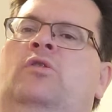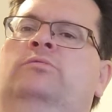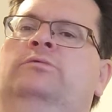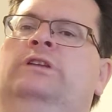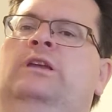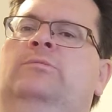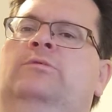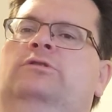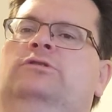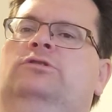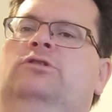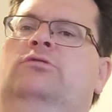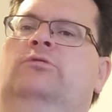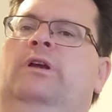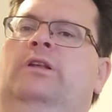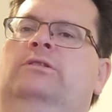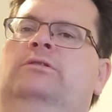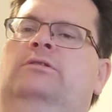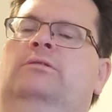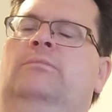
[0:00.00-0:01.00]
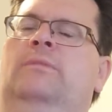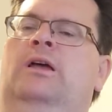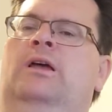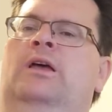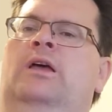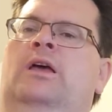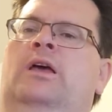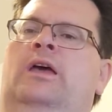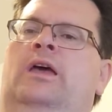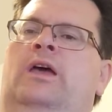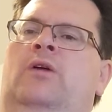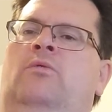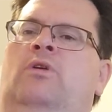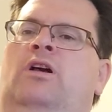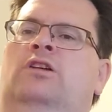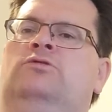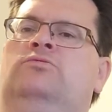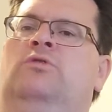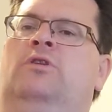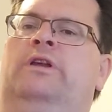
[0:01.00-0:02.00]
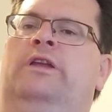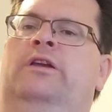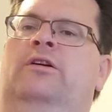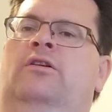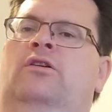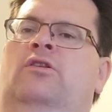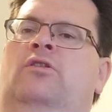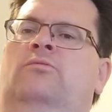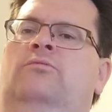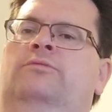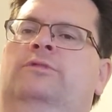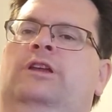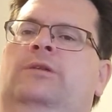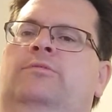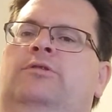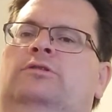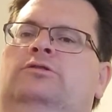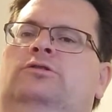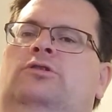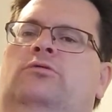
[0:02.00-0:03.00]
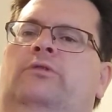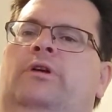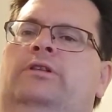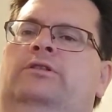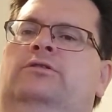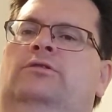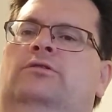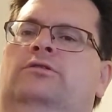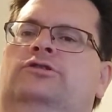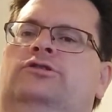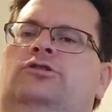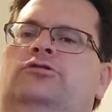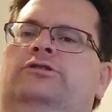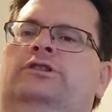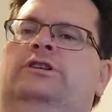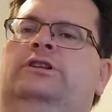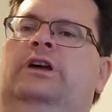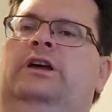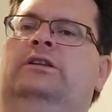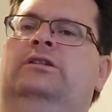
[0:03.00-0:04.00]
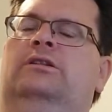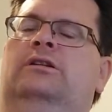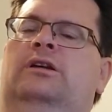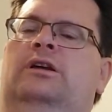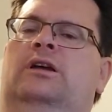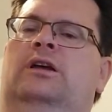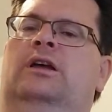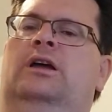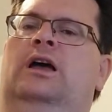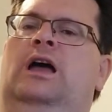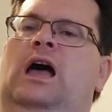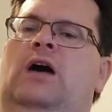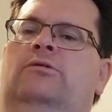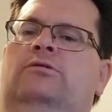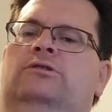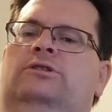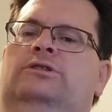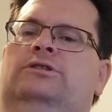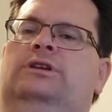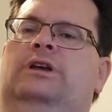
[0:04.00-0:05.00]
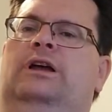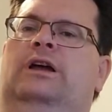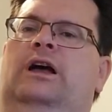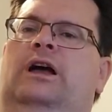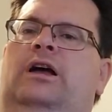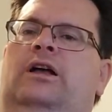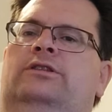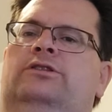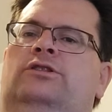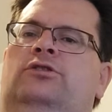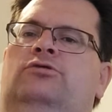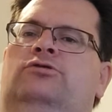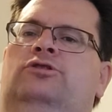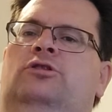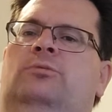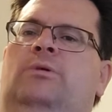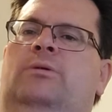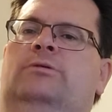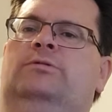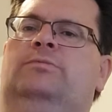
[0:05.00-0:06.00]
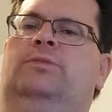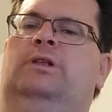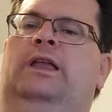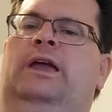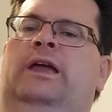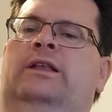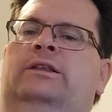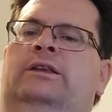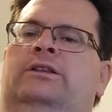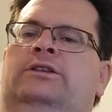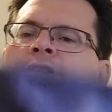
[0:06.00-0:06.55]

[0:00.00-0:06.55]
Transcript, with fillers: Home Depot tow rental. And while I was working at Home Depot tow rental Tuesday night, I was uh, on YouTube. I was playing the